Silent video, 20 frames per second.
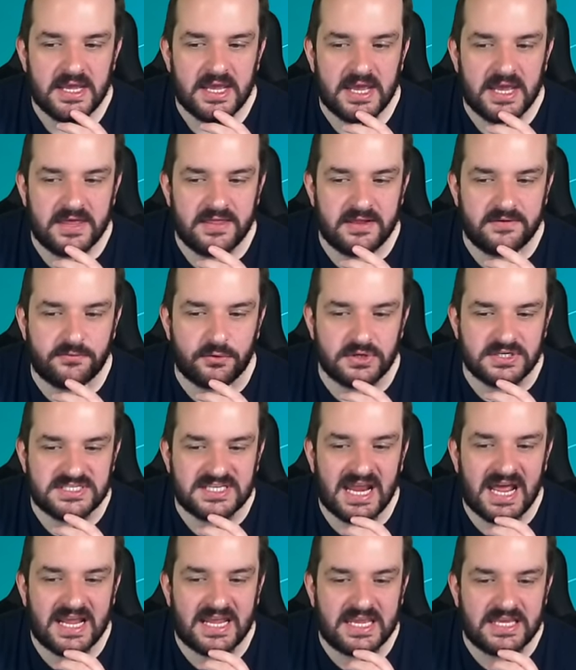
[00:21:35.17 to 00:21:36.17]
And then I've got
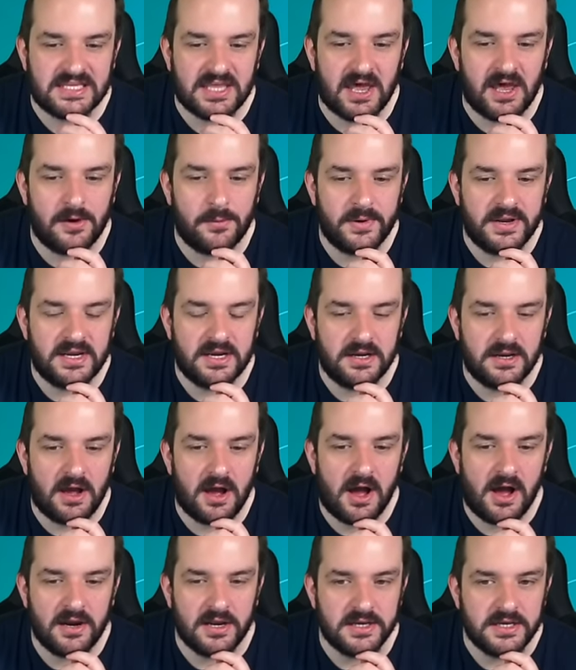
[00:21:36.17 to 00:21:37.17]
Solanke, Darwin, and
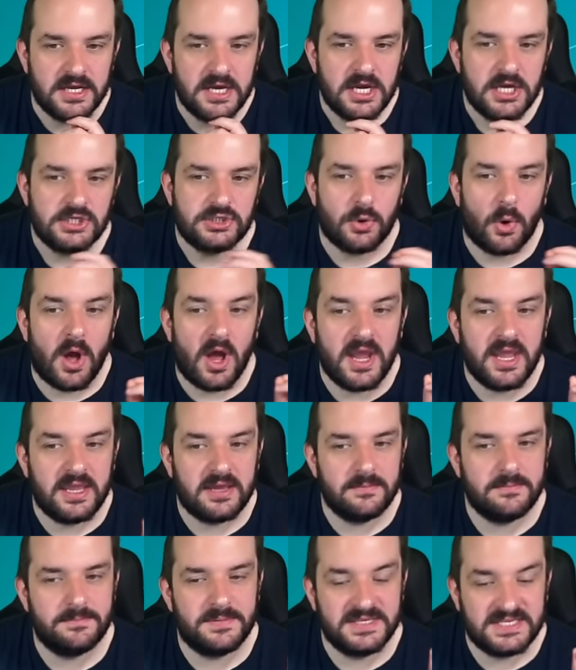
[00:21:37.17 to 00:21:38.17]
Haaland. So I
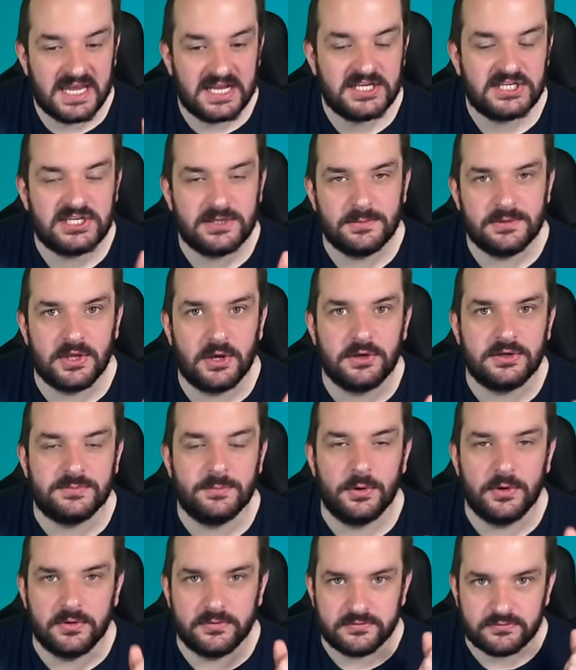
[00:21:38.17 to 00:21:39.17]
potentially, with those
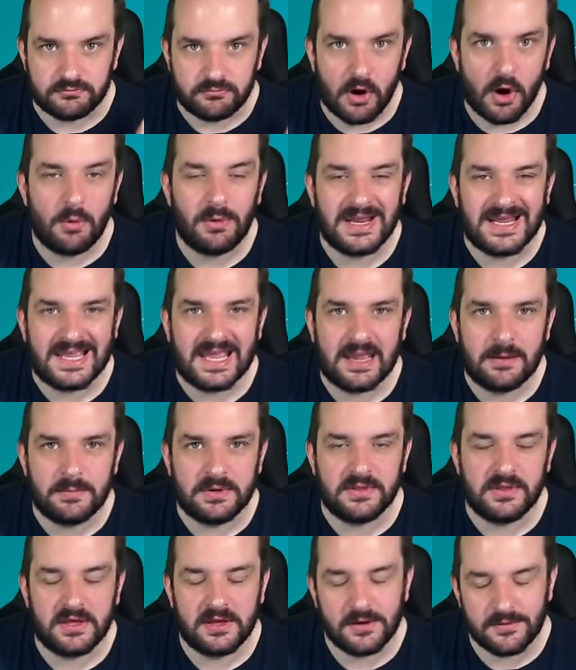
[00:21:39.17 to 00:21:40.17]
moves, rolling
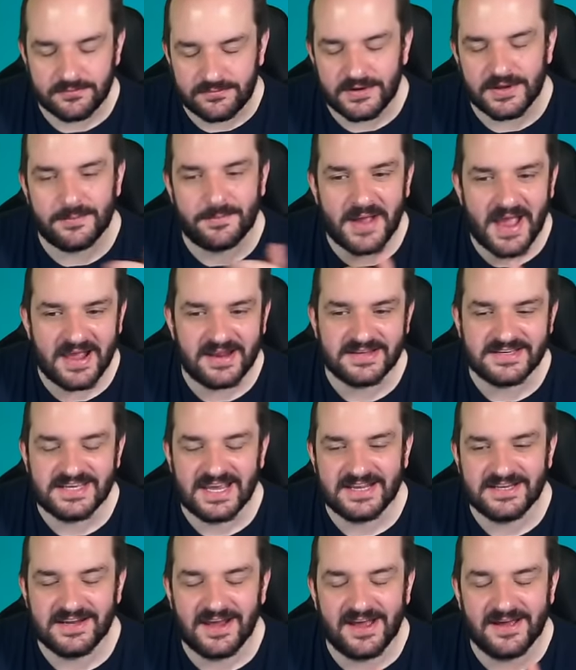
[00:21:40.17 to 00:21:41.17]
game, hopefully you're paying,
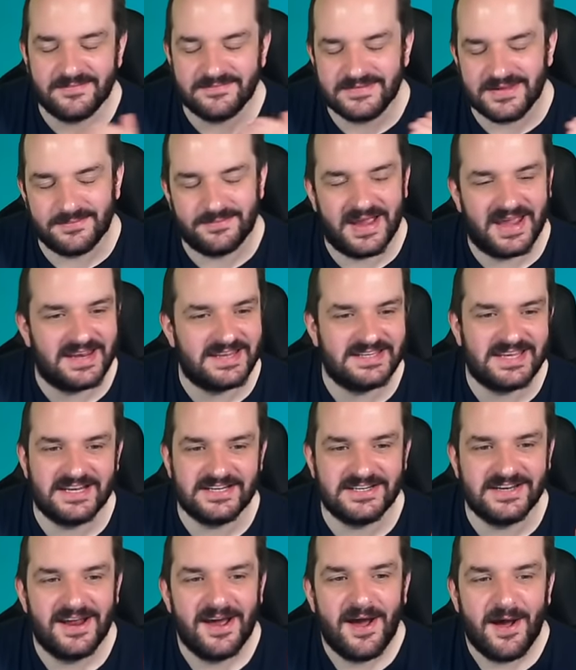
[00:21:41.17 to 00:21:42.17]
atten uh, paying
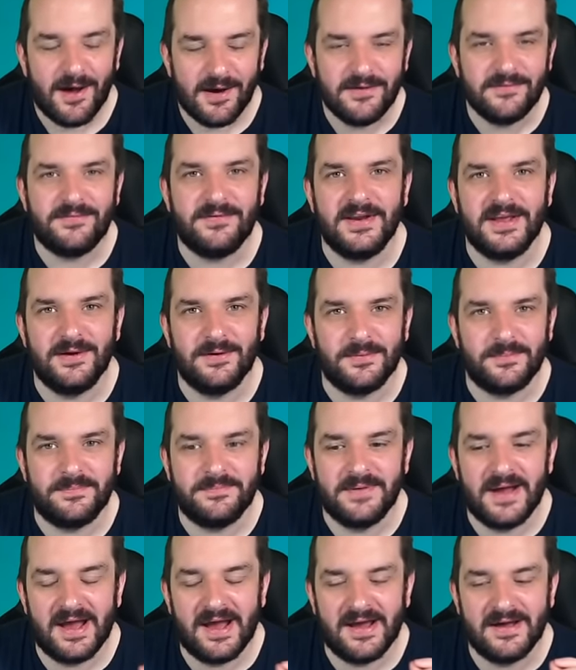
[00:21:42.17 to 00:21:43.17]
attention. Hopefully you're
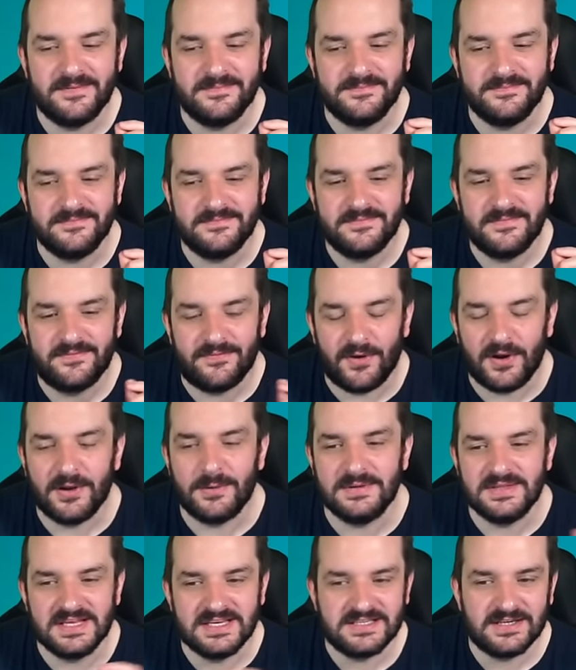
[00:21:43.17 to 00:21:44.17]
um,
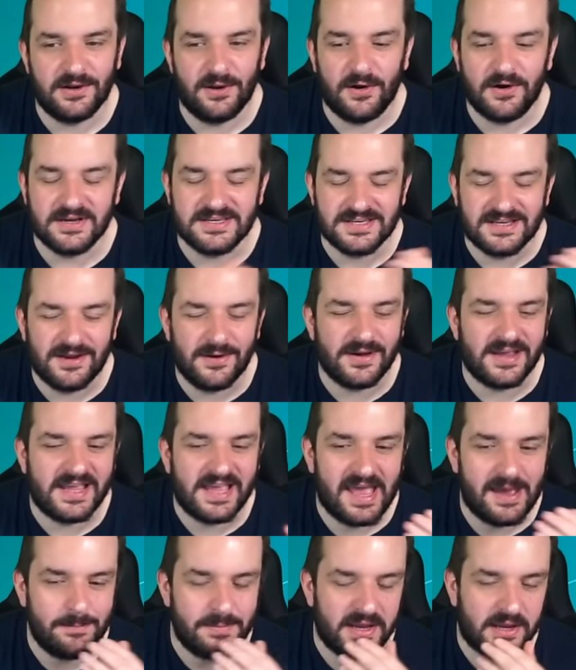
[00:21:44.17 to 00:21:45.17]
following this along. So I know it can
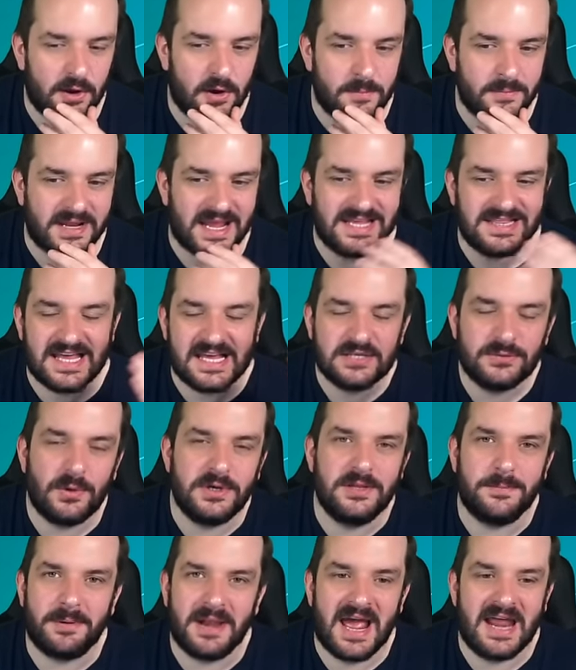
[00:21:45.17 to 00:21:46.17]
get a bit complicated. That's why
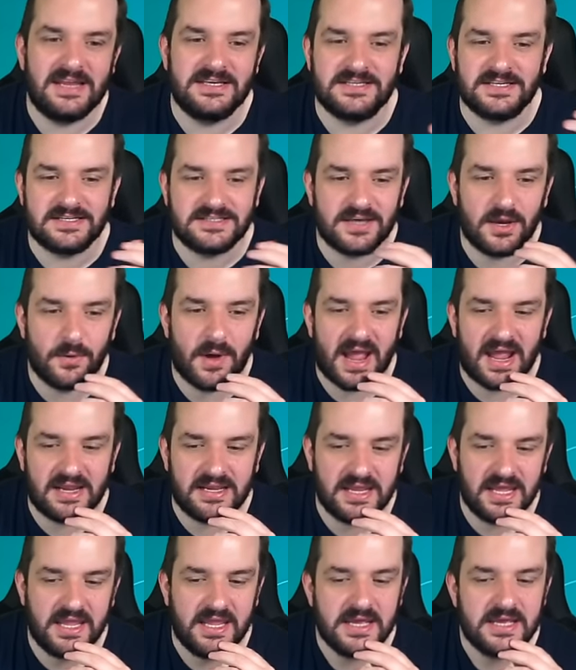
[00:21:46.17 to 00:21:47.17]
the planners are so
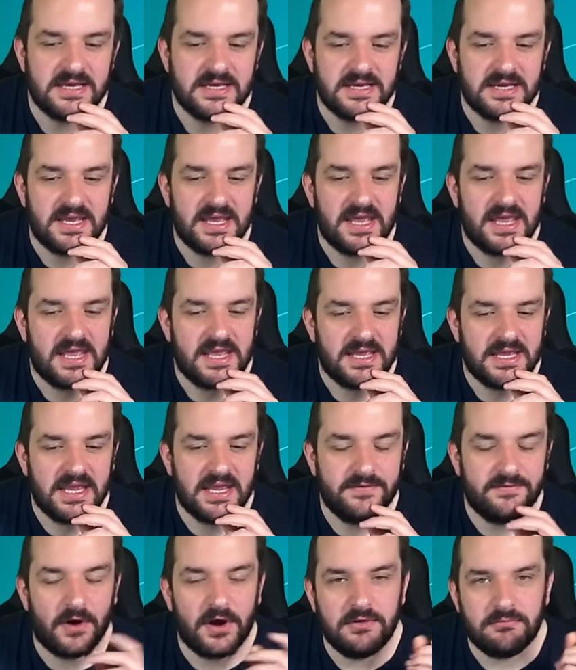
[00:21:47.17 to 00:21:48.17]
handy.
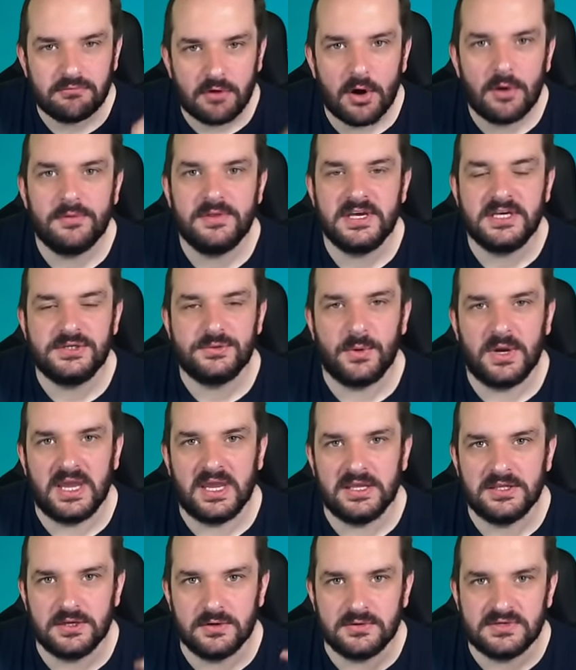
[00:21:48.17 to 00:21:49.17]
If I roll this week
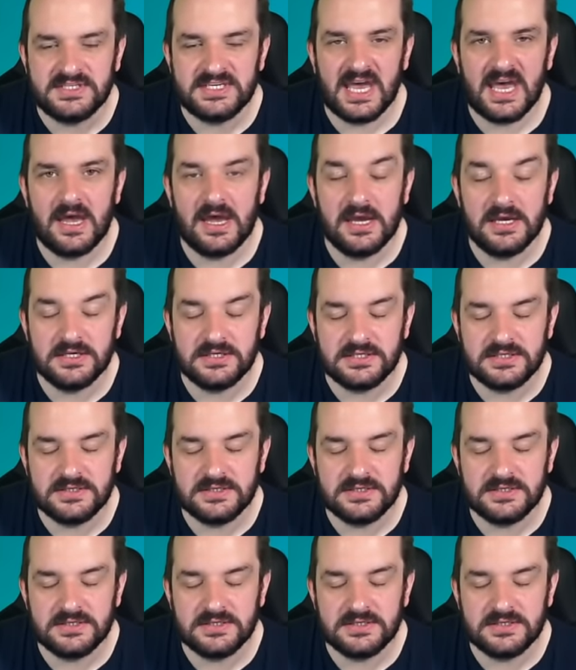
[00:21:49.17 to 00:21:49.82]
and do Sa uh,